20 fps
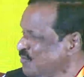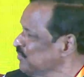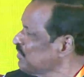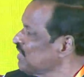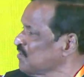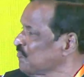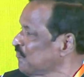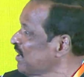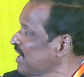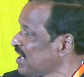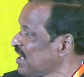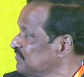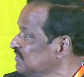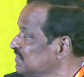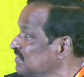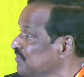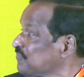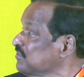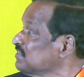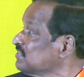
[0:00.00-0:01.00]
think we have
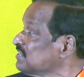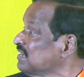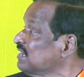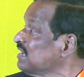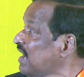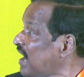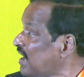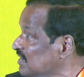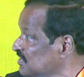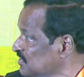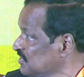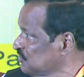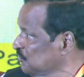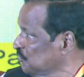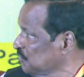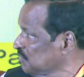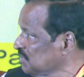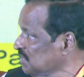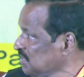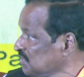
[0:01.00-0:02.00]
sufficiently understood
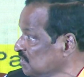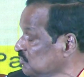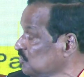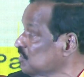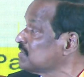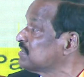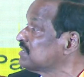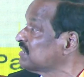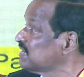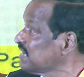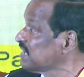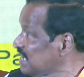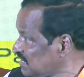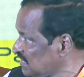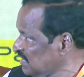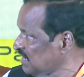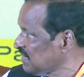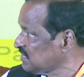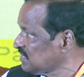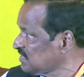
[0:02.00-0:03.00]
the
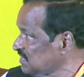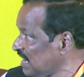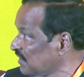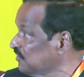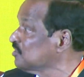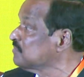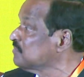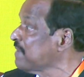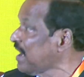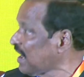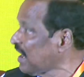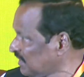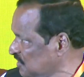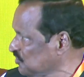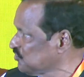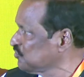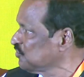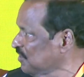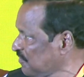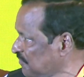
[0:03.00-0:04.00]
greatness and the magnitude
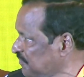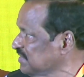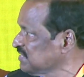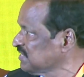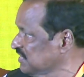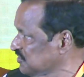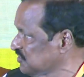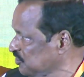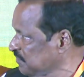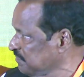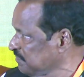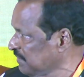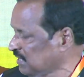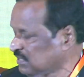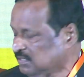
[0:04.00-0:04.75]
of his achievement.